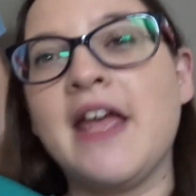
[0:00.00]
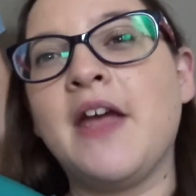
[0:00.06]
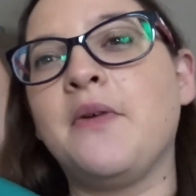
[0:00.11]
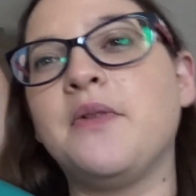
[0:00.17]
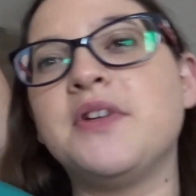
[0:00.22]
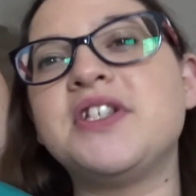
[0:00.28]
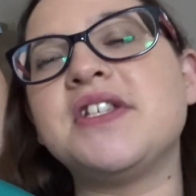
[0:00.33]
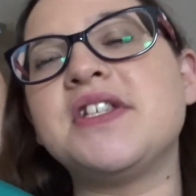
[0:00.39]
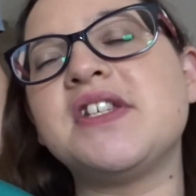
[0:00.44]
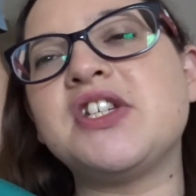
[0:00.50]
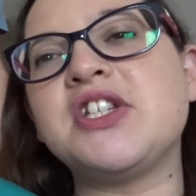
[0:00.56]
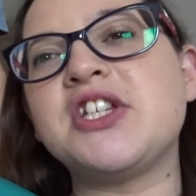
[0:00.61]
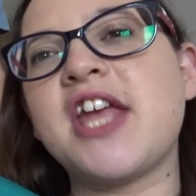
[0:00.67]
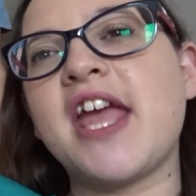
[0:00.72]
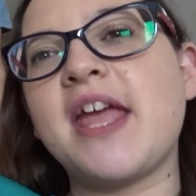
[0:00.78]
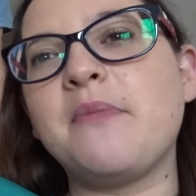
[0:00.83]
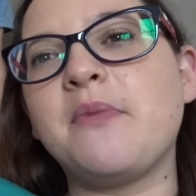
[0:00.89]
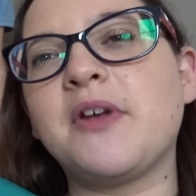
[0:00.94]
Which is a
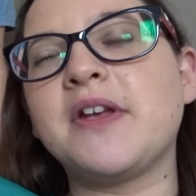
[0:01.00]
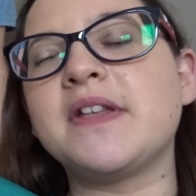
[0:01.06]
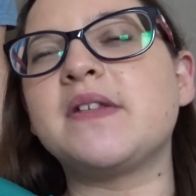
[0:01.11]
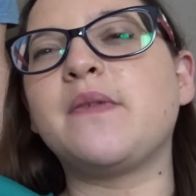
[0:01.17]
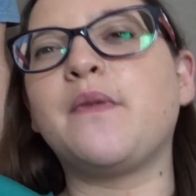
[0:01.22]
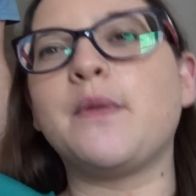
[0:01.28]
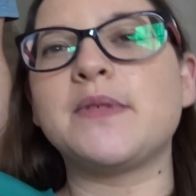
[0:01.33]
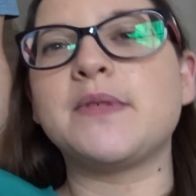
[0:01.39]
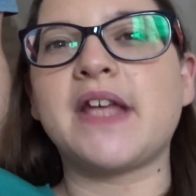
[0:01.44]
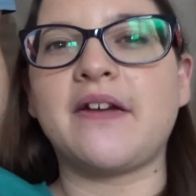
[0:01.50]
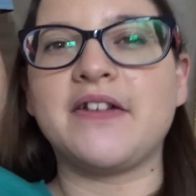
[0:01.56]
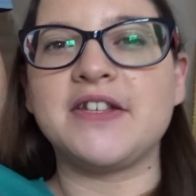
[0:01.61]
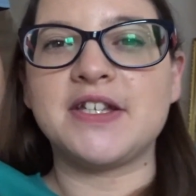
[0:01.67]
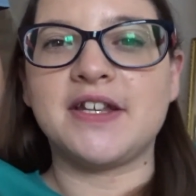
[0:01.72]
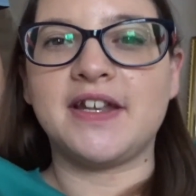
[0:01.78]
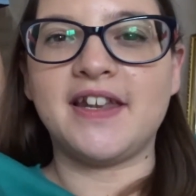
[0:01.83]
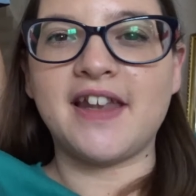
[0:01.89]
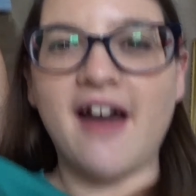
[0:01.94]
shame because if it was out in
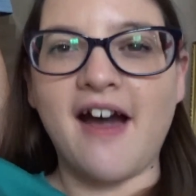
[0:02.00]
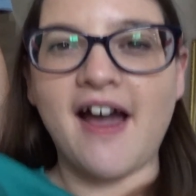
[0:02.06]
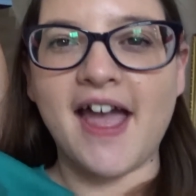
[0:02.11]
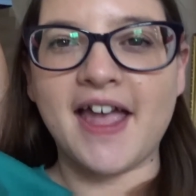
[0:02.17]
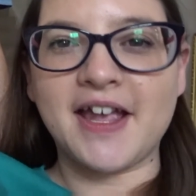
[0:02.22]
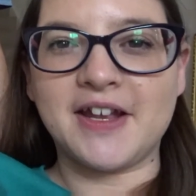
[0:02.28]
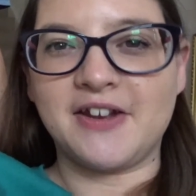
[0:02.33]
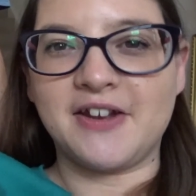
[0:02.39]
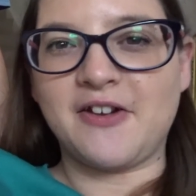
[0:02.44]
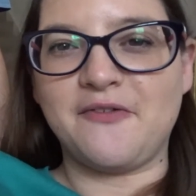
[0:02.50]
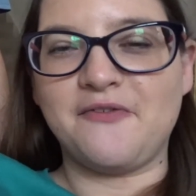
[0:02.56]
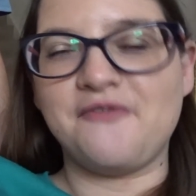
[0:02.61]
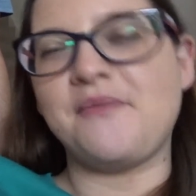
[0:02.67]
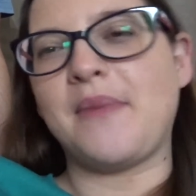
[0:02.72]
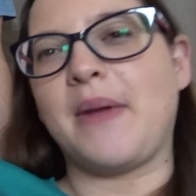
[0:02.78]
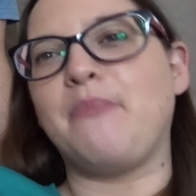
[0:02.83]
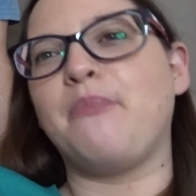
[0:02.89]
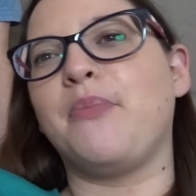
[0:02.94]
July, I could have gone for
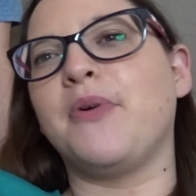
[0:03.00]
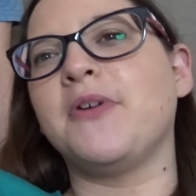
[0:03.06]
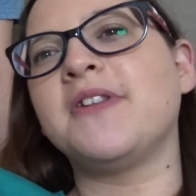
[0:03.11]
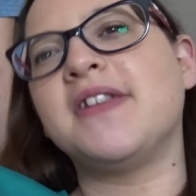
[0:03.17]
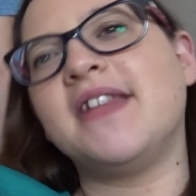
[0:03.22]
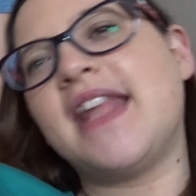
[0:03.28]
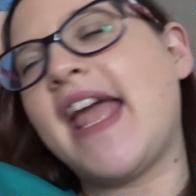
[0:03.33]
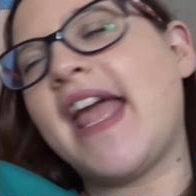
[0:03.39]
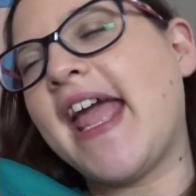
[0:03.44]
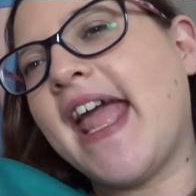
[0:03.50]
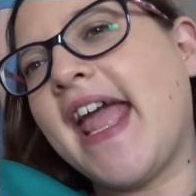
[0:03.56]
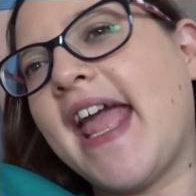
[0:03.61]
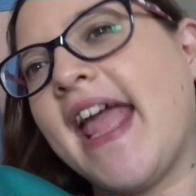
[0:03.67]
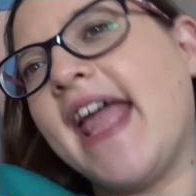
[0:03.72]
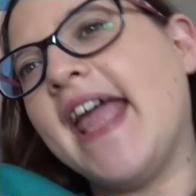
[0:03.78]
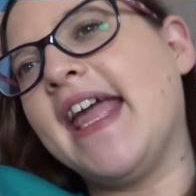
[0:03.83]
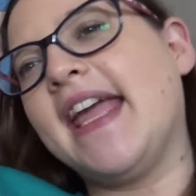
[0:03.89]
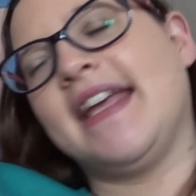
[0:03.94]
my
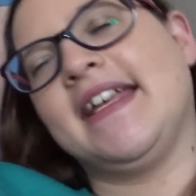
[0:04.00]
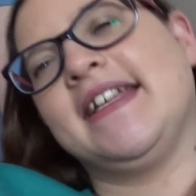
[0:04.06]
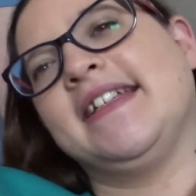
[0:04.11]
birthday.